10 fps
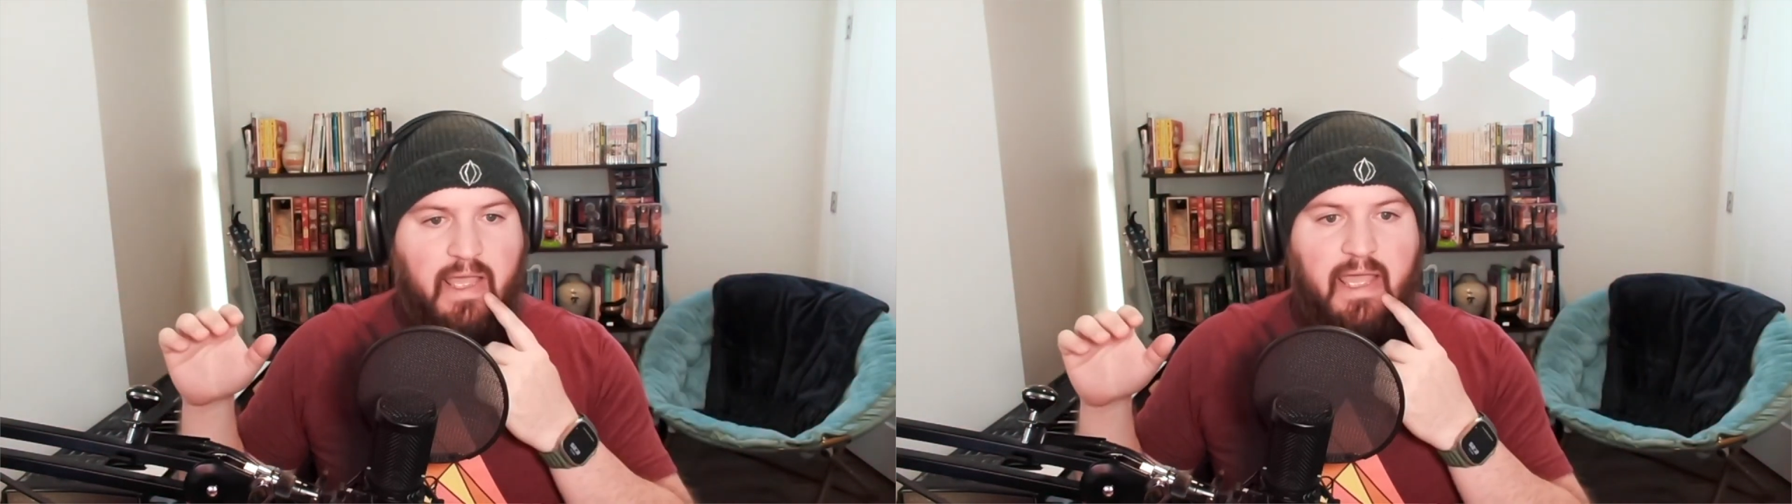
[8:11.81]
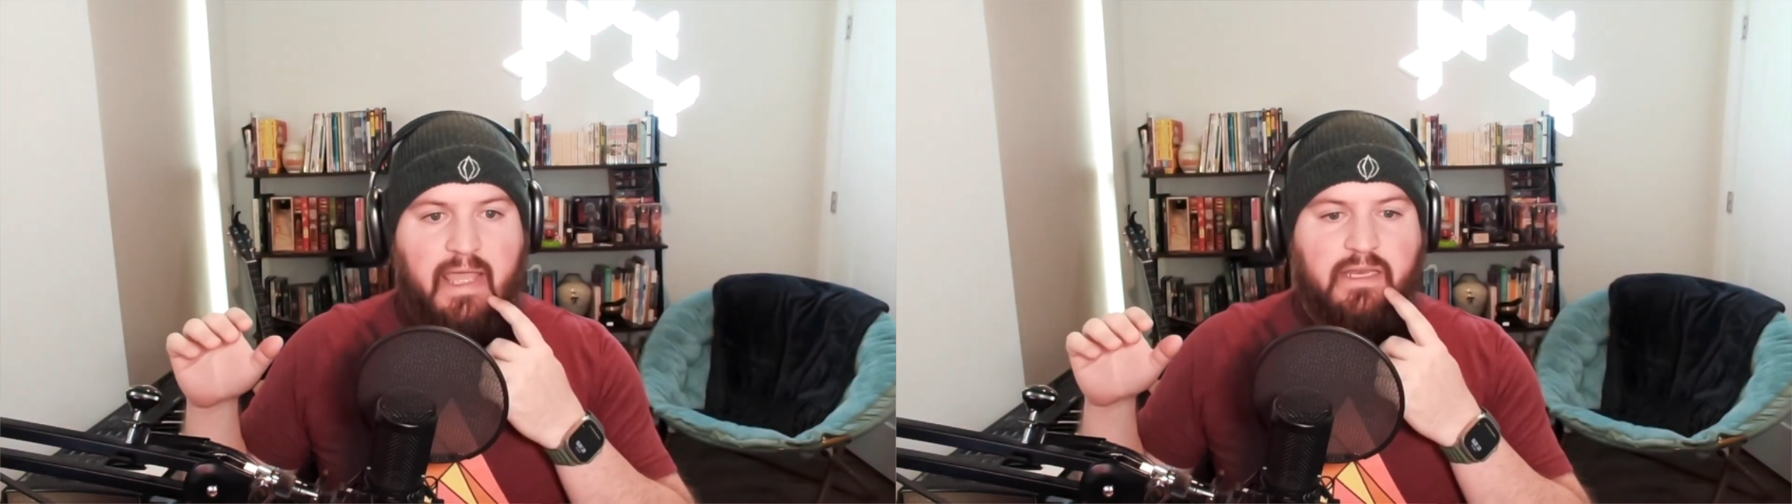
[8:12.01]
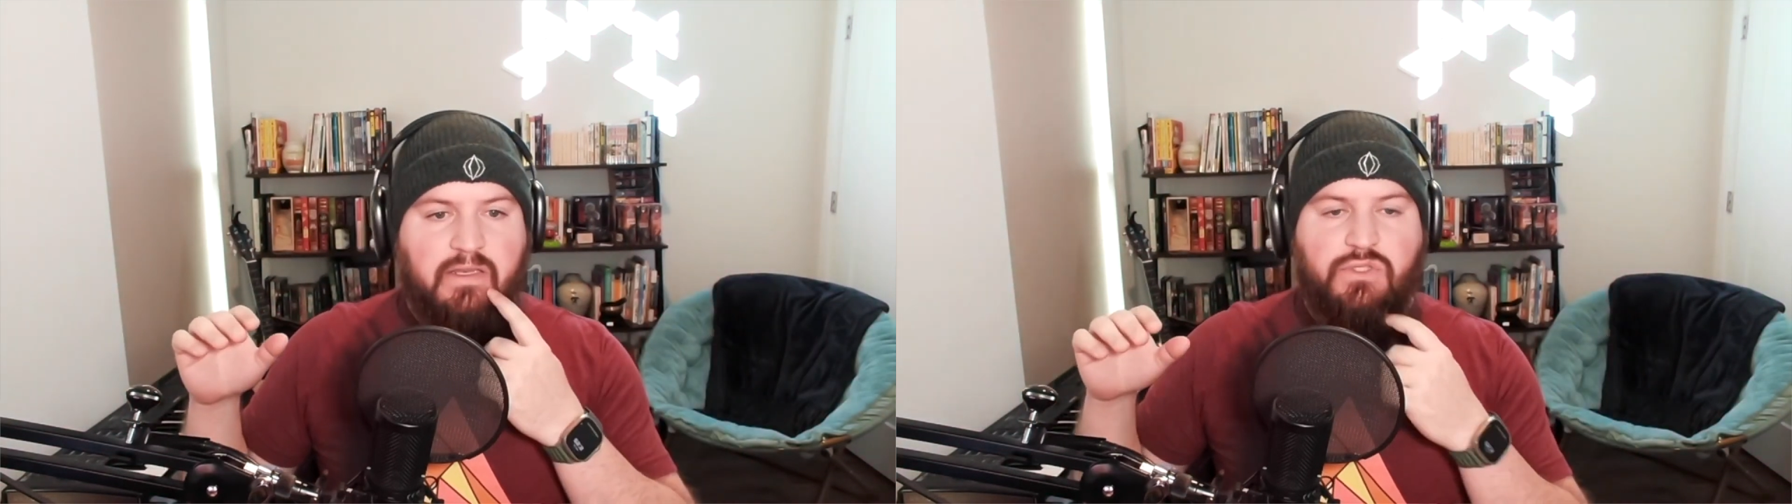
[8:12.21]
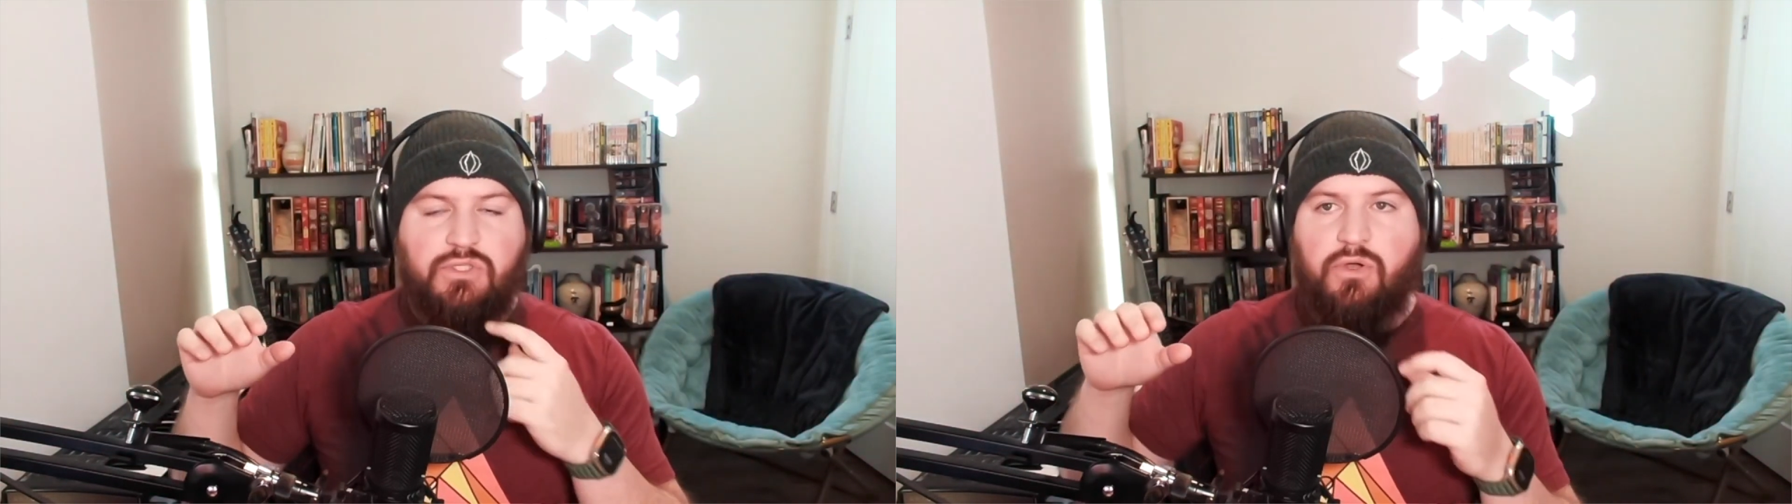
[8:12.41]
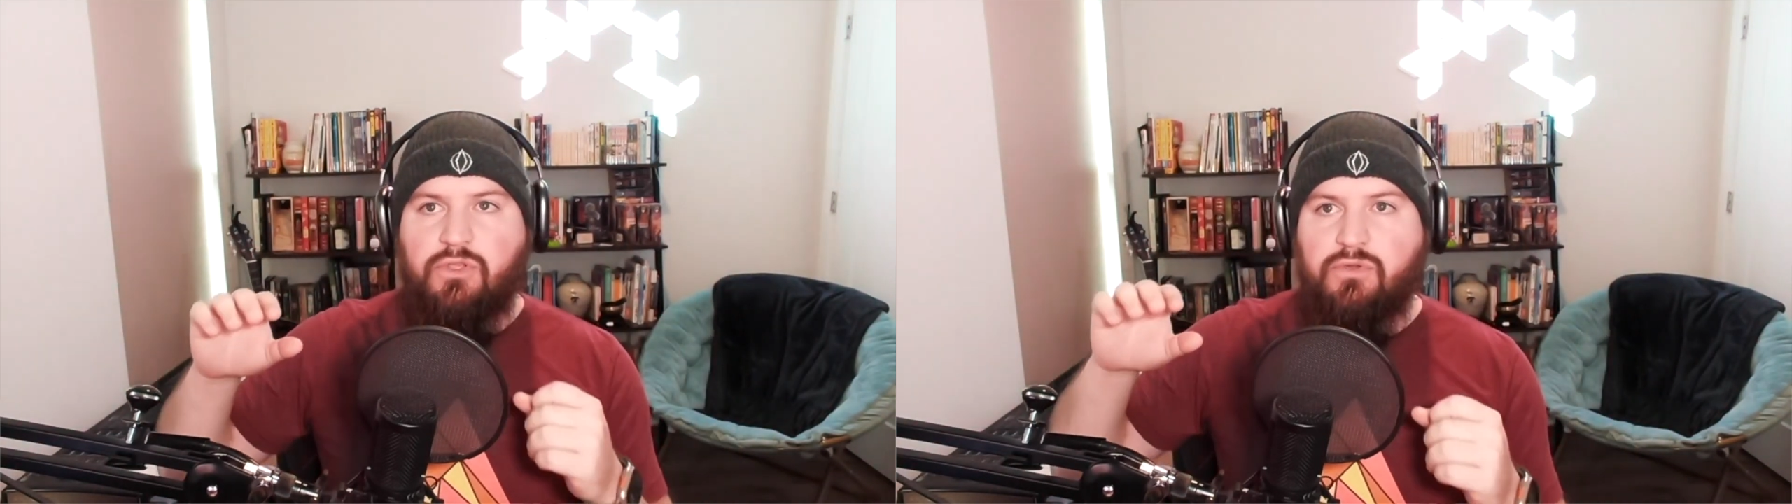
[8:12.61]
And
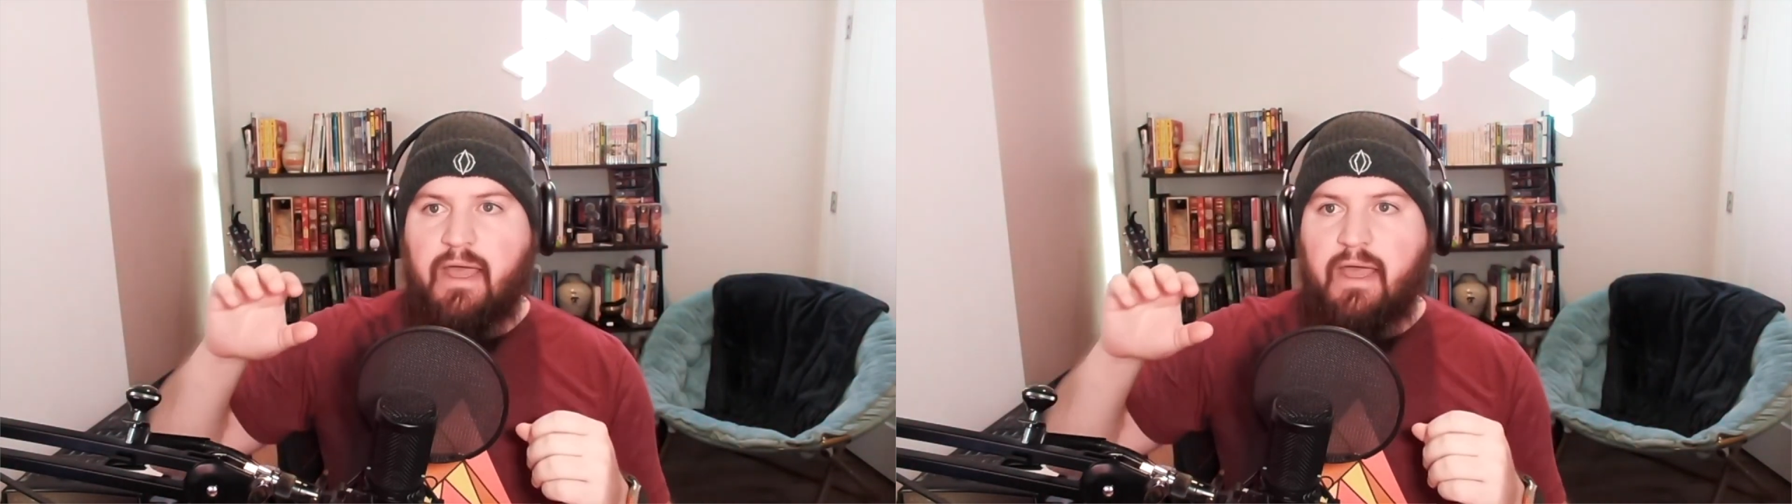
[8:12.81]
so you